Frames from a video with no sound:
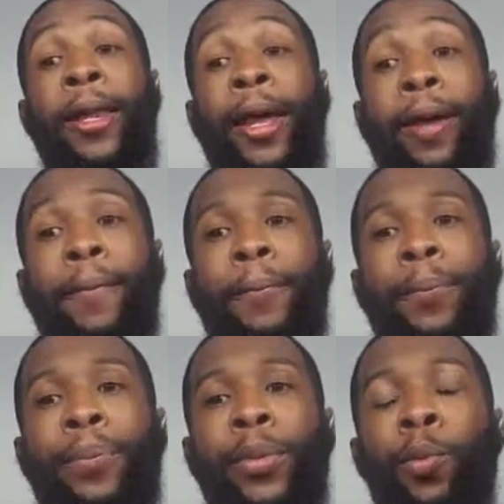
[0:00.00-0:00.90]
like,
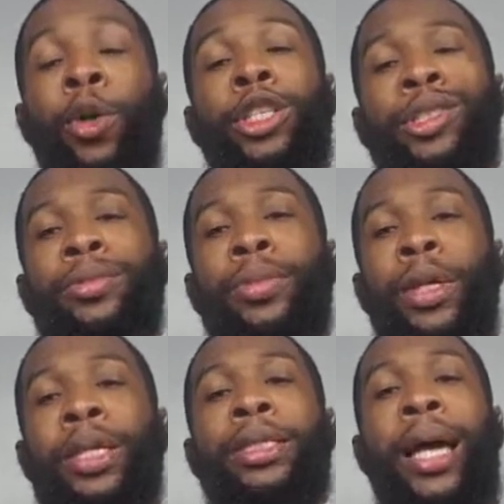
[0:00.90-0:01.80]
which
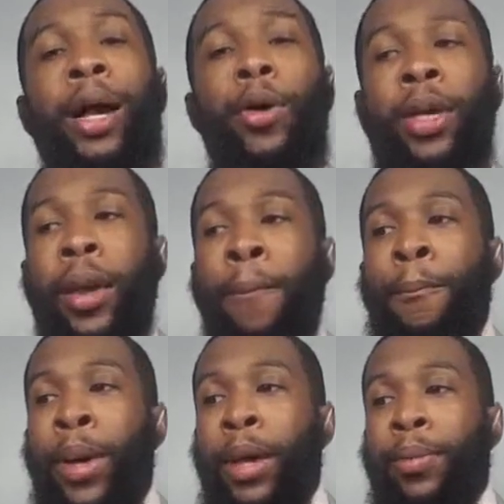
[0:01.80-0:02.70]
he's not going to
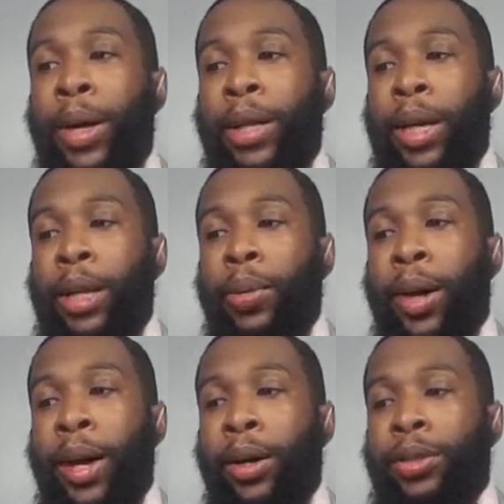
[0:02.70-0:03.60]
get big money
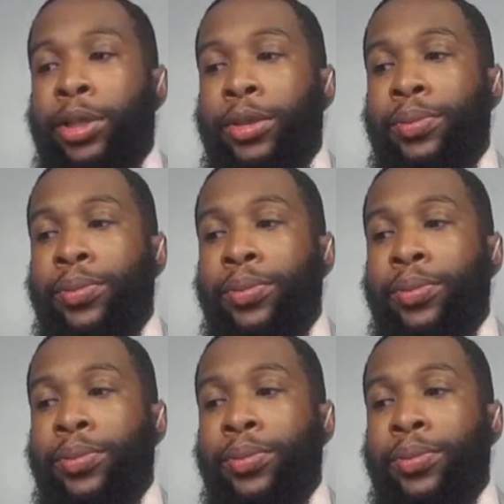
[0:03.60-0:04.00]
anywhere else.